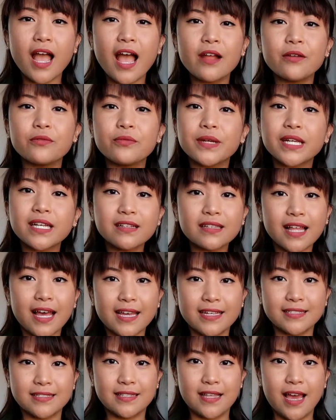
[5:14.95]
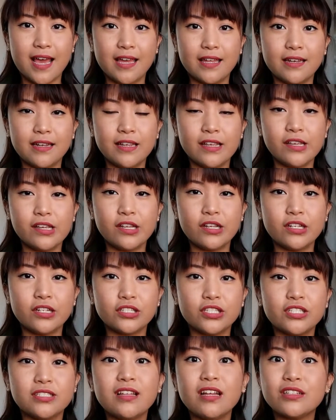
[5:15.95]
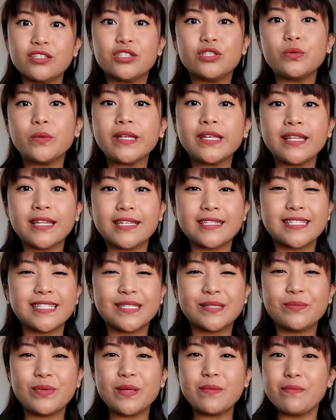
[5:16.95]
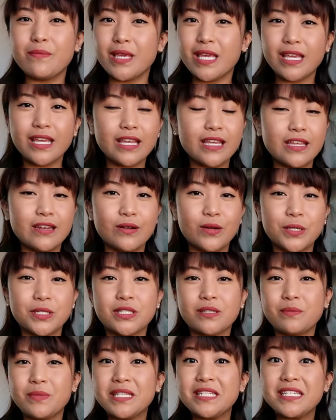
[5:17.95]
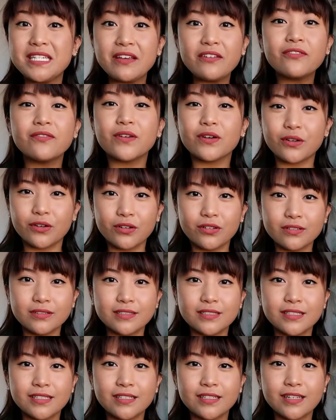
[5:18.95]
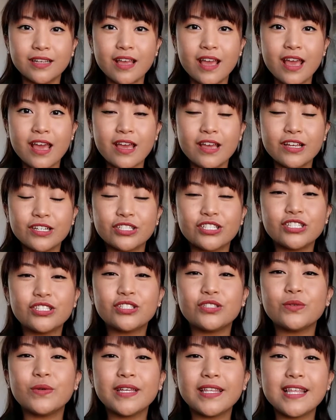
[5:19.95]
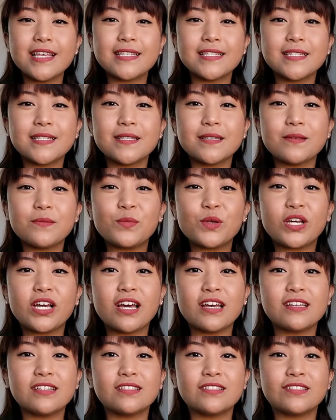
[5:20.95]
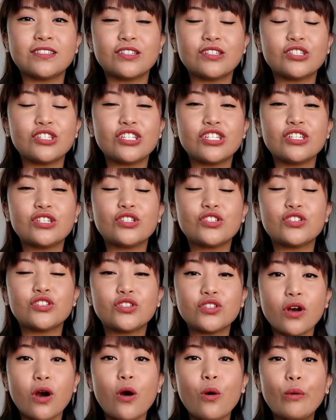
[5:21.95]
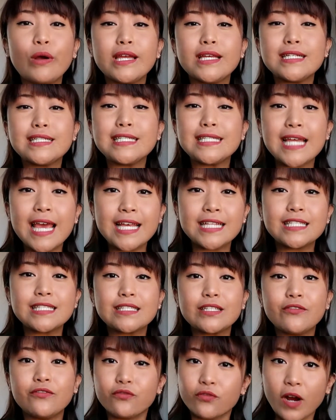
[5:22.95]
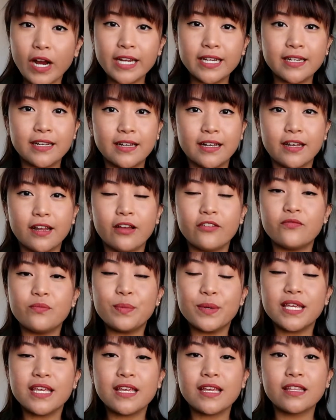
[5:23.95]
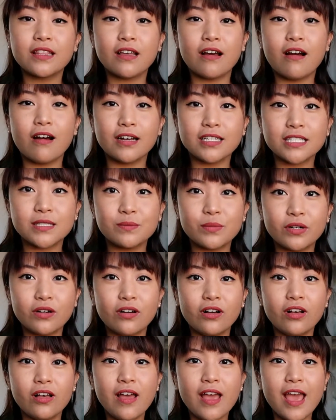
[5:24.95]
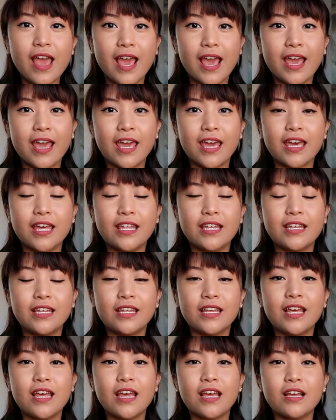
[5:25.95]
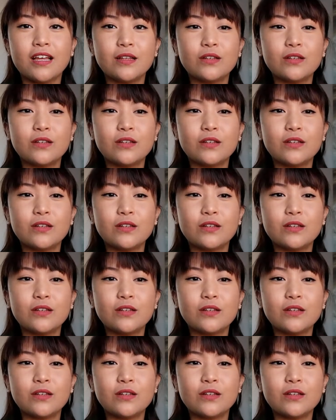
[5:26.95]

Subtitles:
I realized that she's not doing this to be mean or to be difficult. She's doing this because she is so intensely frightened of being in the hospital and